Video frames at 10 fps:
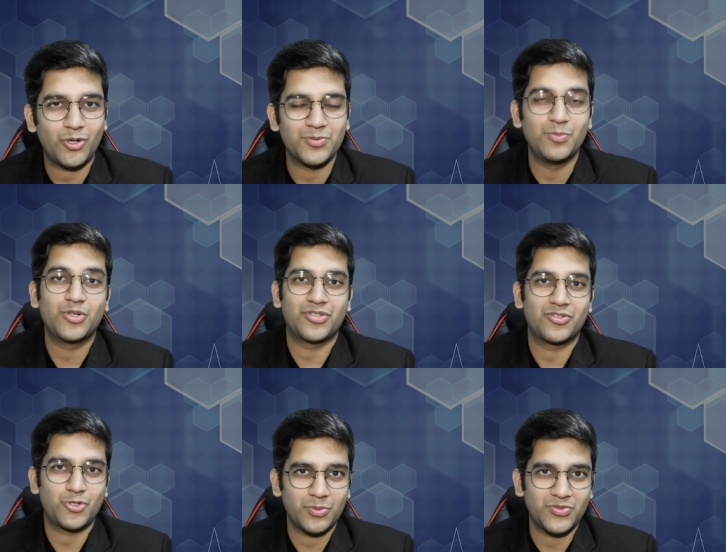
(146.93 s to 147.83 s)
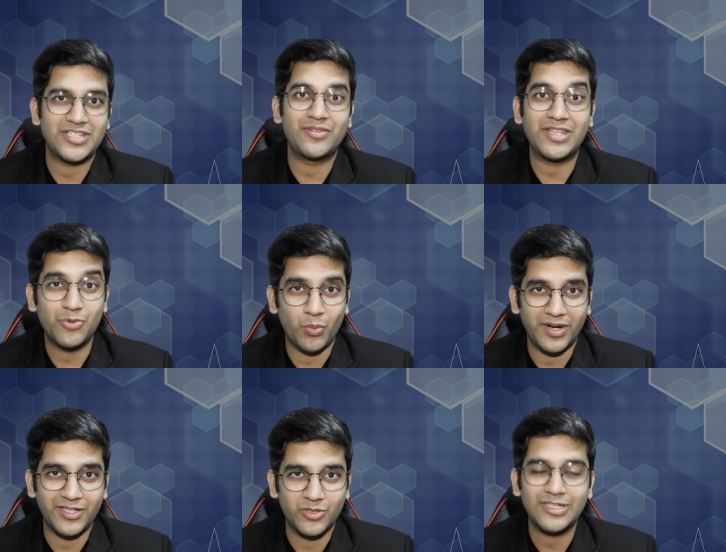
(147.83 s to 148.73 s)
shops, books, shops which will give you
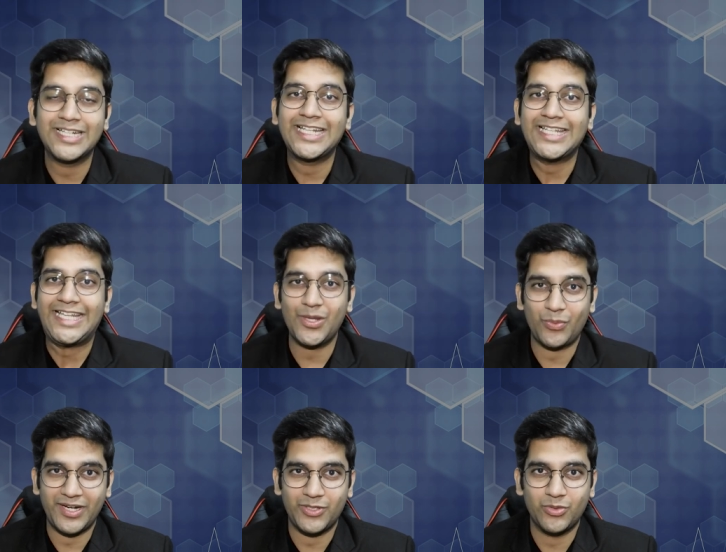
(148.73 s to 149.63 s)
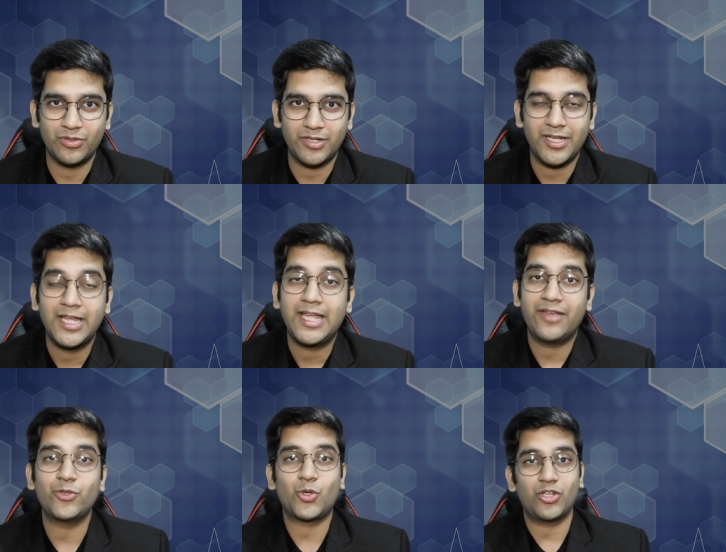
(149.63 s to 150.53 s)
white coat. Get a white coat.
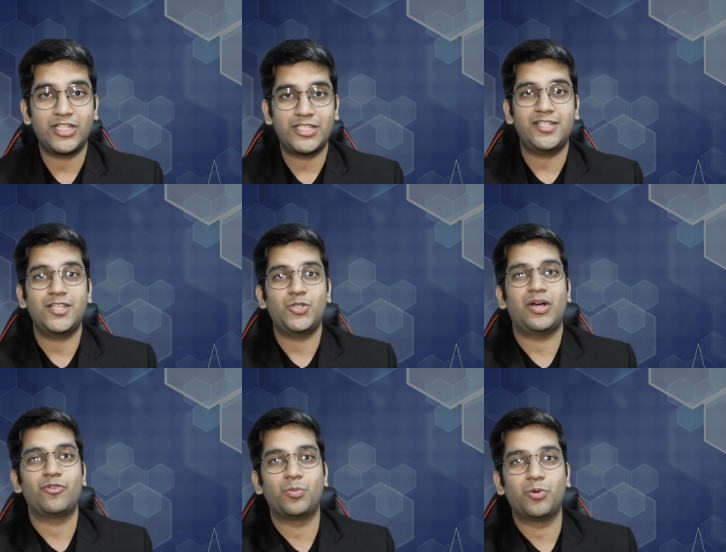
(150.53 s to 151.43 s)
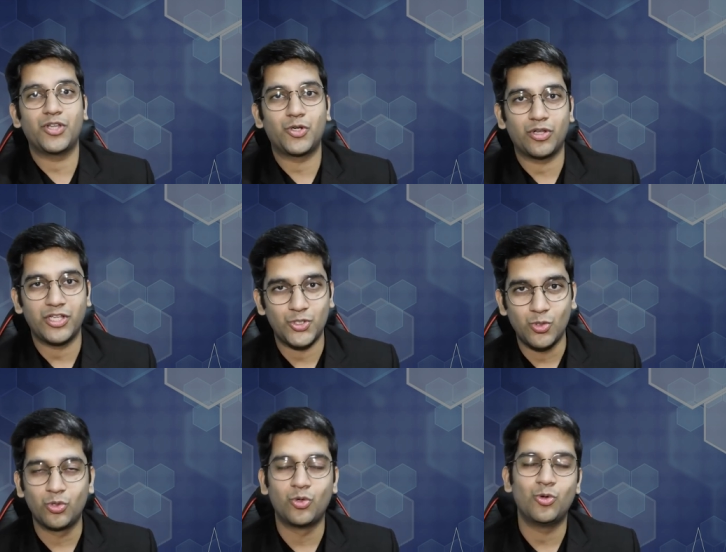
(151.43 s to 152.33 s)
If your college says you have to put a college
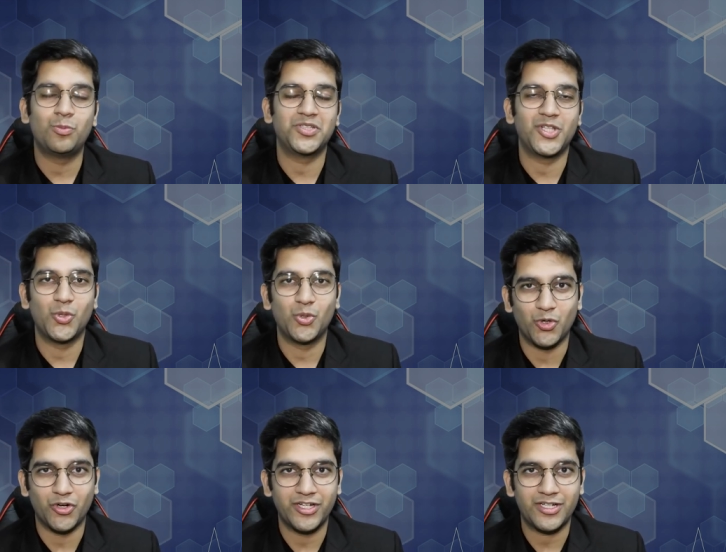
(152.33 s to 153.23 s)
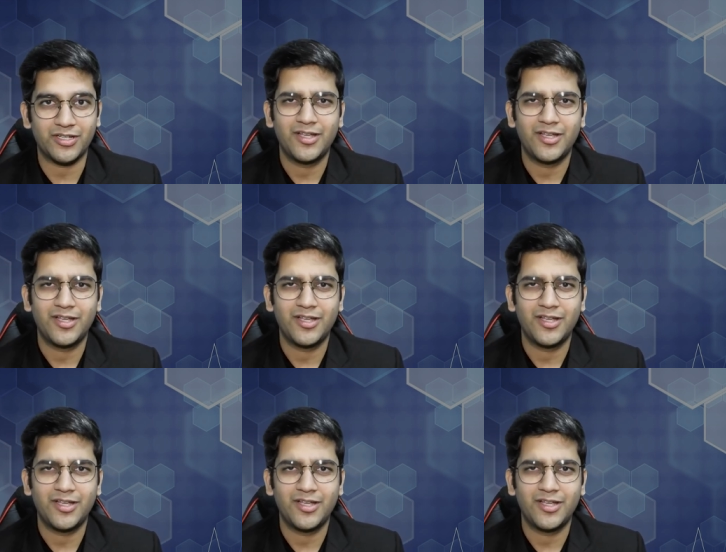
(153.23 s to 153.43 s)
logo, put the logo on it.